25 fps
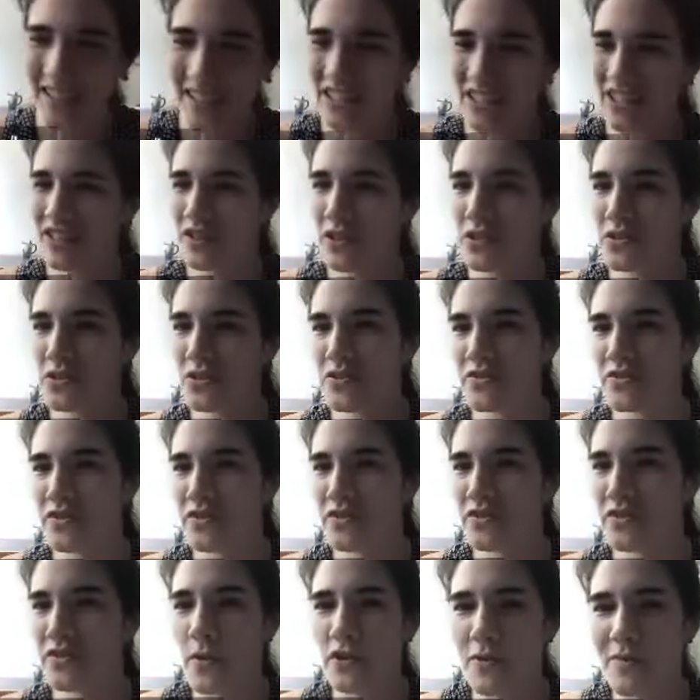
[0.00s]
that's sort of
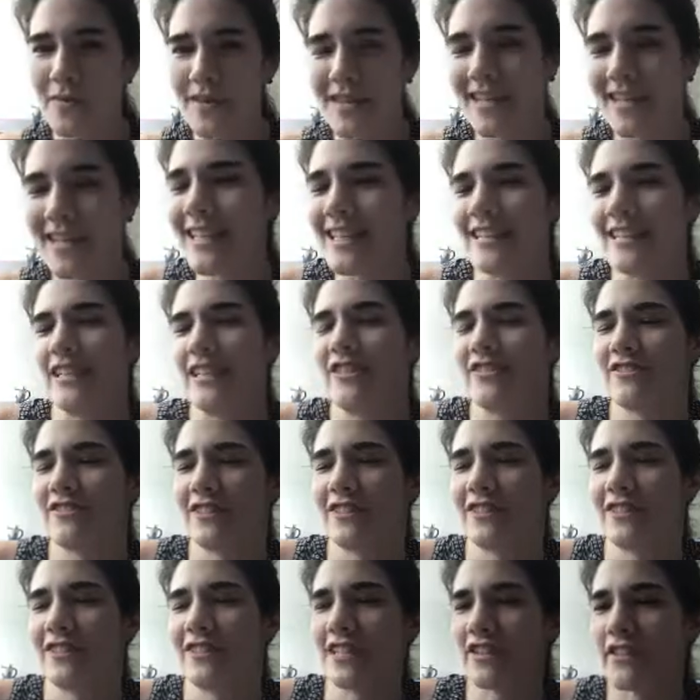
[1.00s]
supposed to be the easy
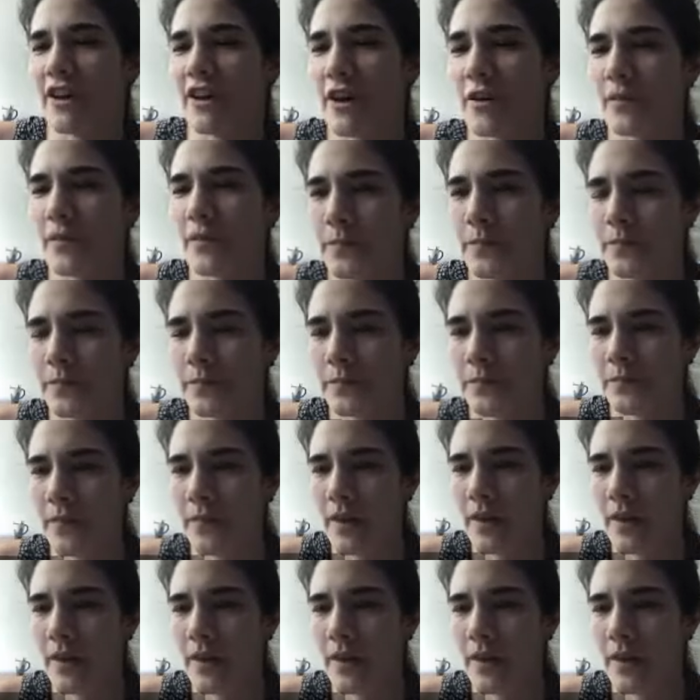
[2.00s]
direction, though.